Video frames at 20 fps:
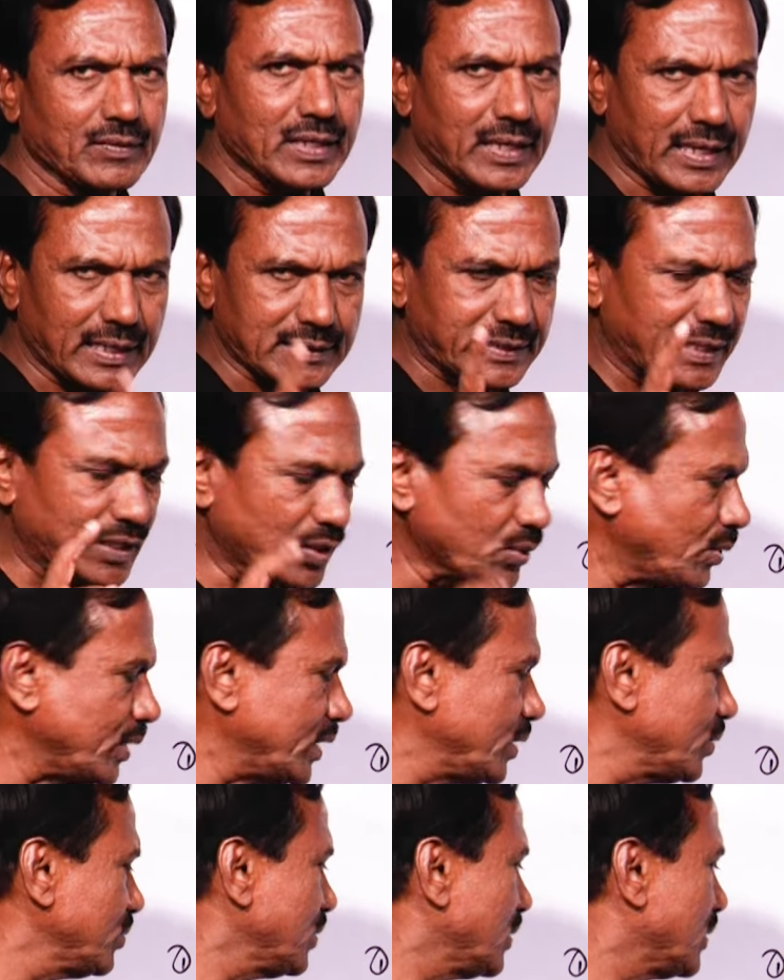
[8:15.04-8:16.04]
As I told
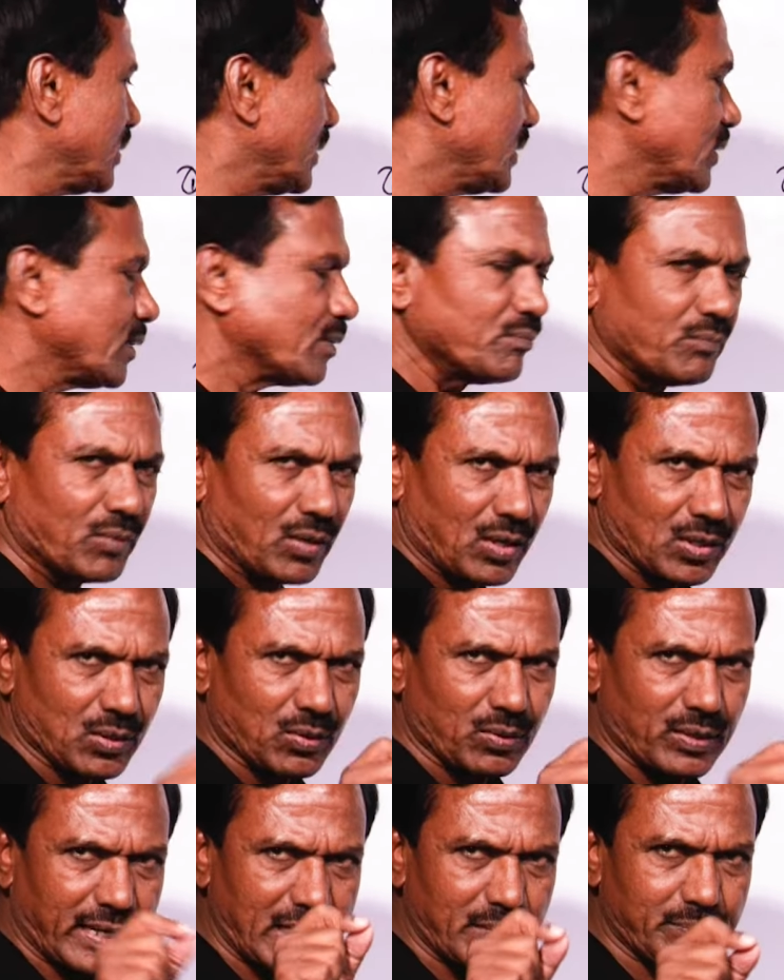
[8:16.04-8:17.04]
you,
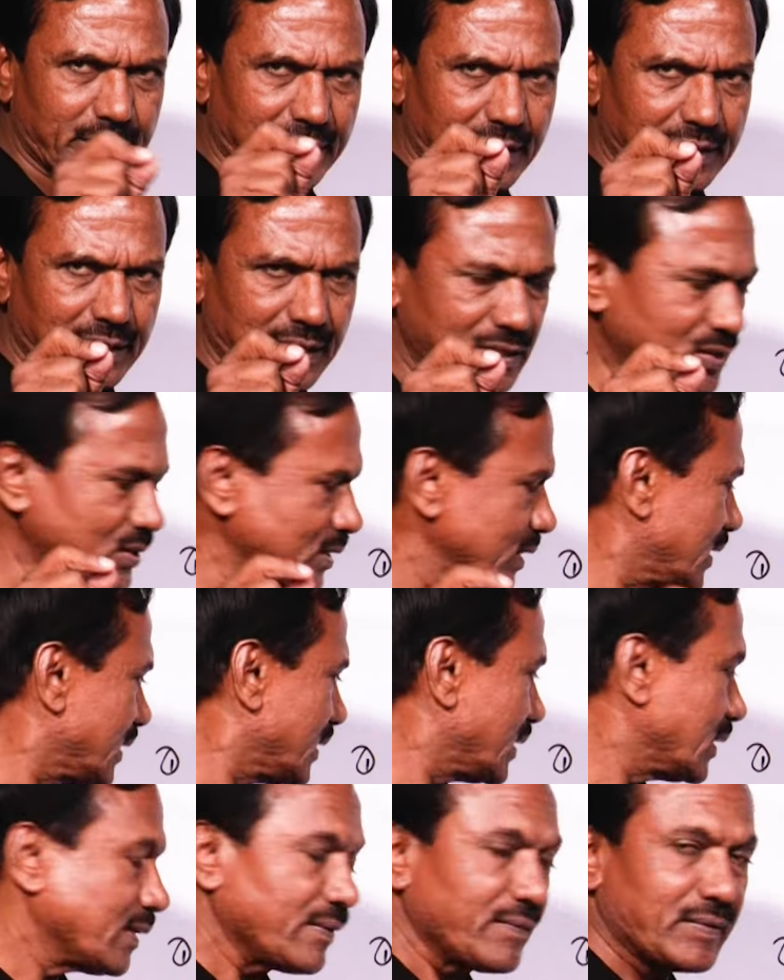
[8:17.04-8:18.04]
monohybrid cross,
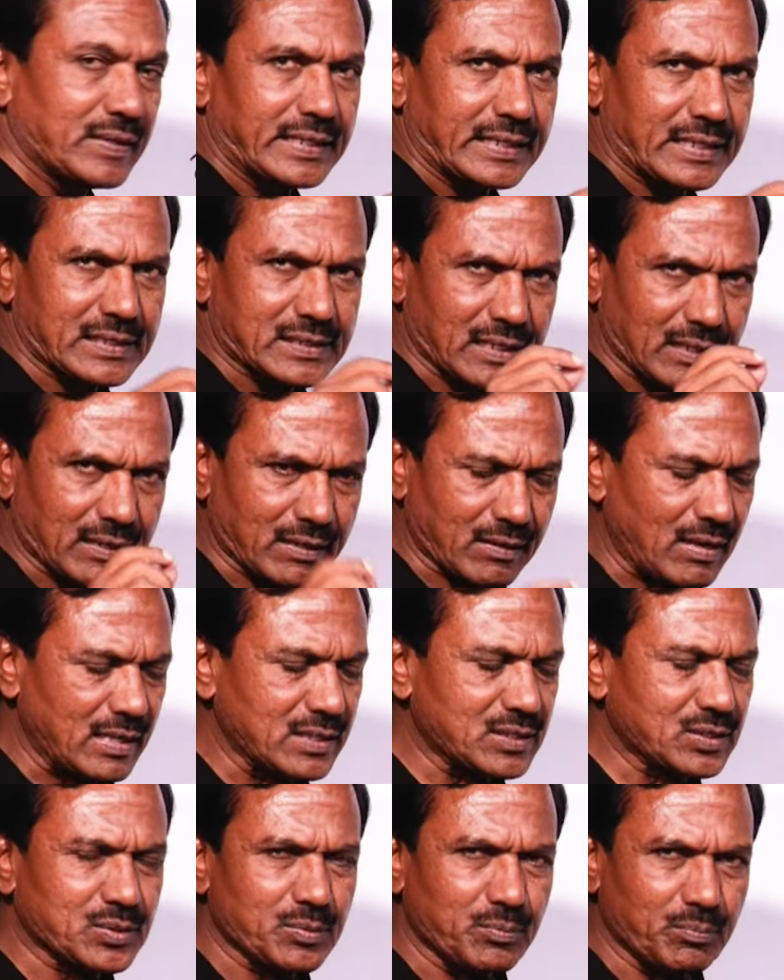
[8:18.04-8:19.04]
it is a
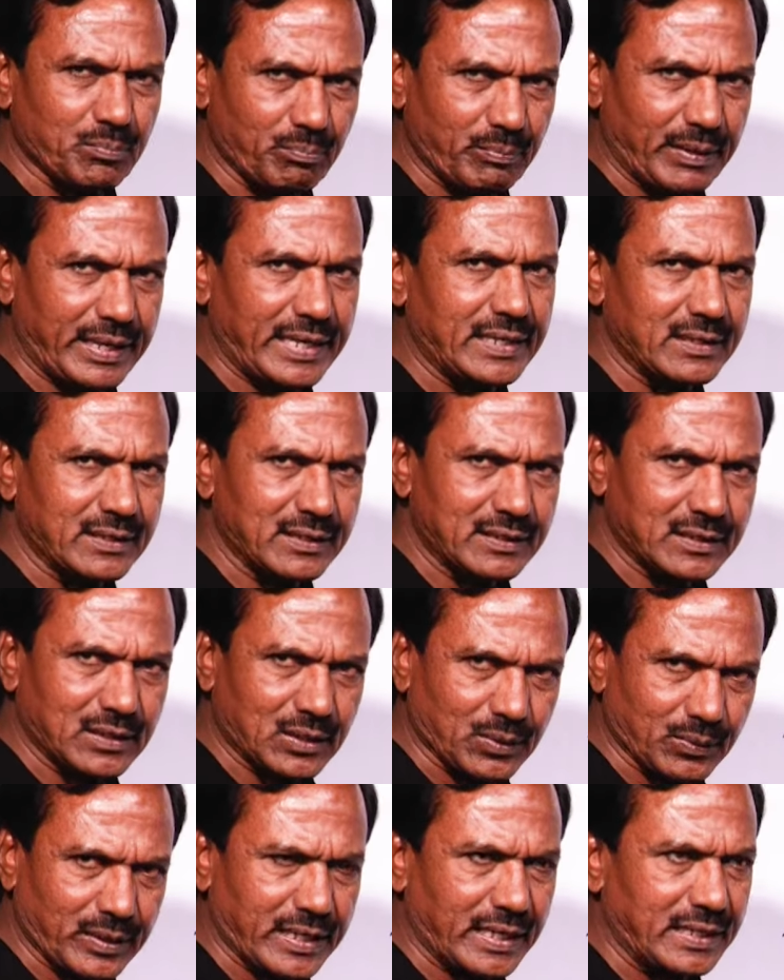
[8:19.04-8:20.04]
cross made
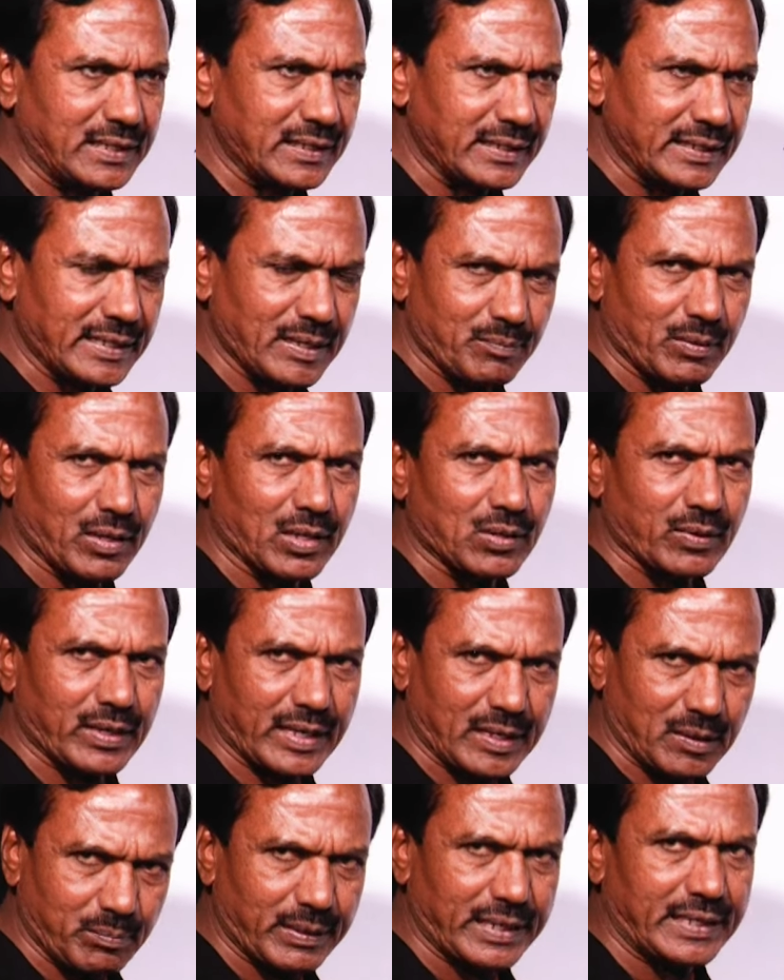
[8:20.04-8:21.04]
to get a
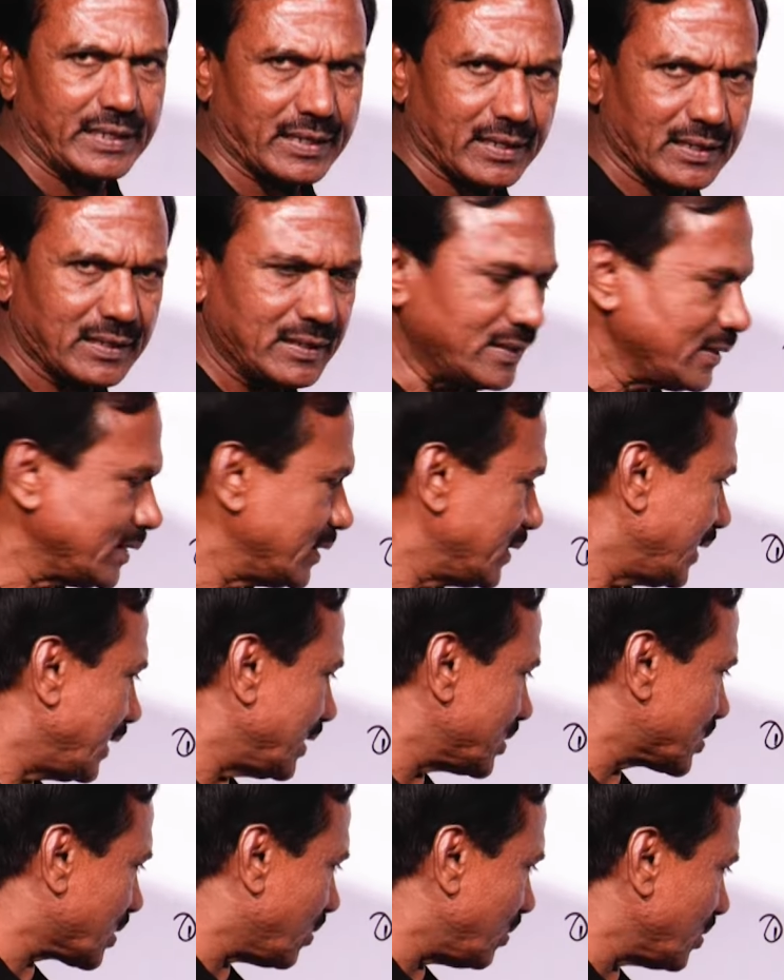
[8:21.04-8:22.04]
monohybrid,
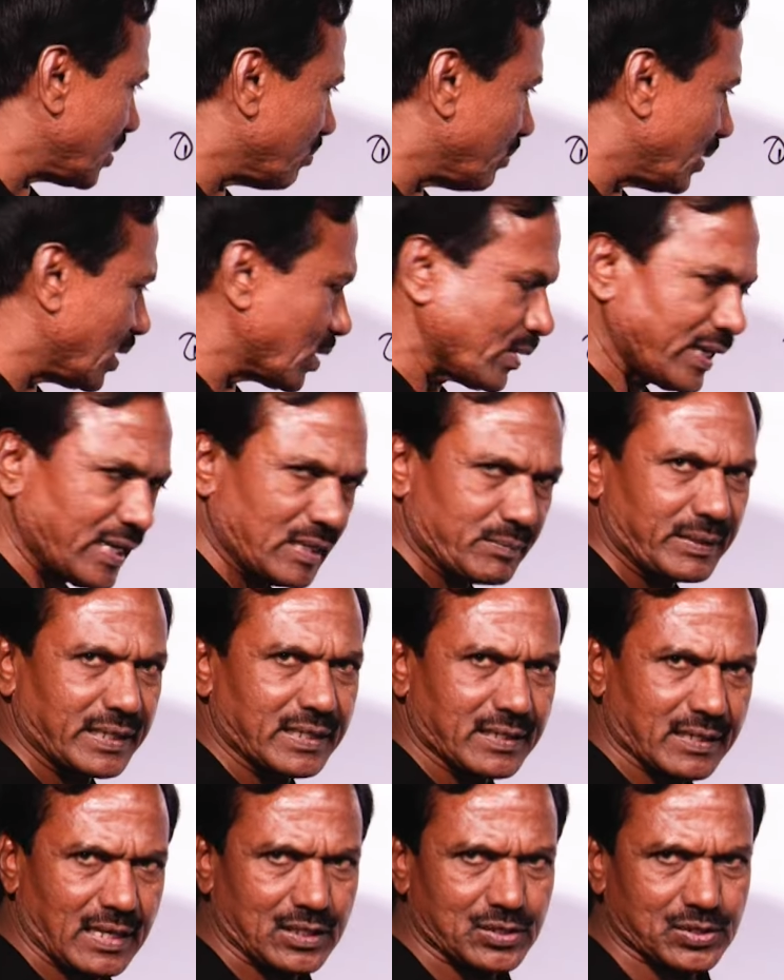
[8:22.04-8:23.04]
is called monohybrid
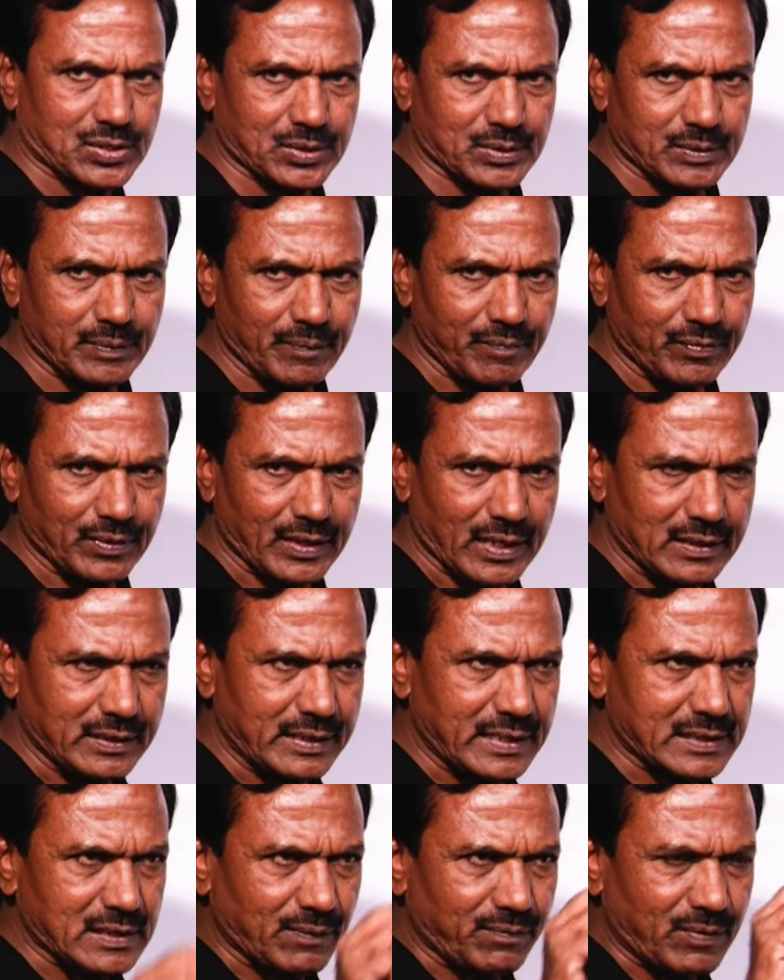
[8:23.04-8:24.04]
cross.
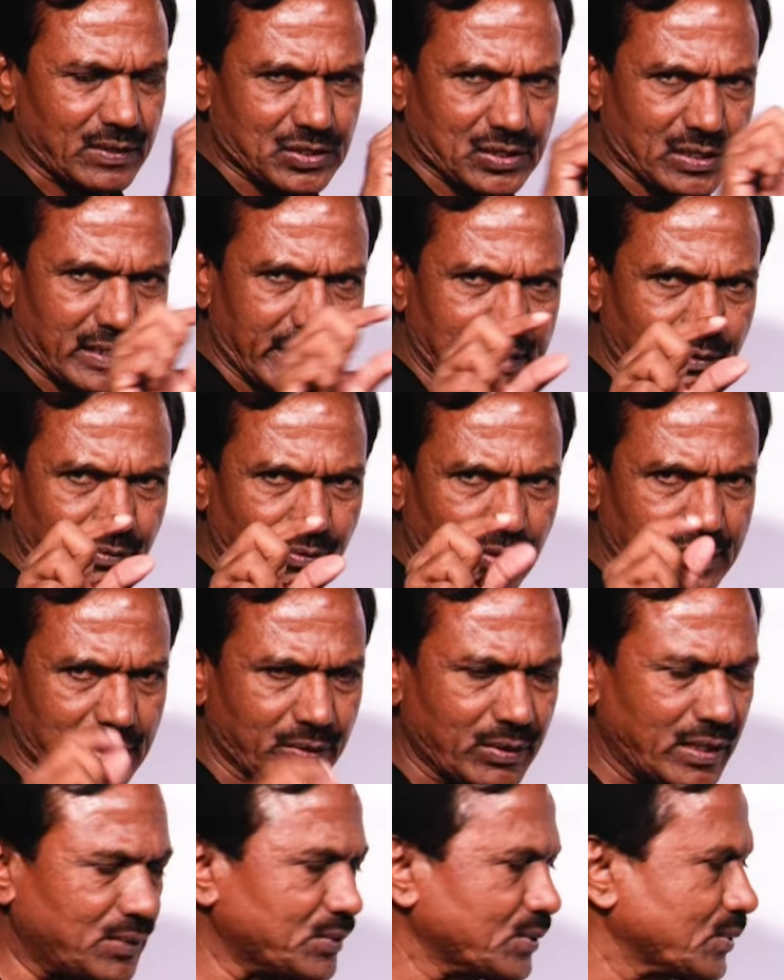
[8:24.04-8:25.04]
This is the first line what
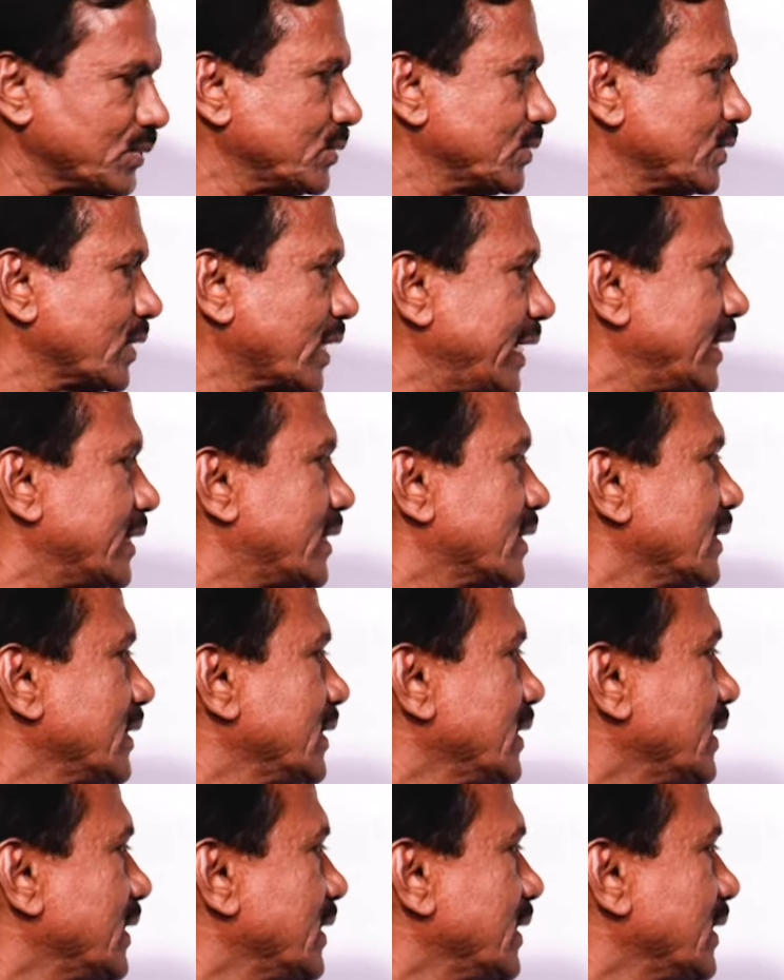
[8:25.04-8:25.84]
you have to write.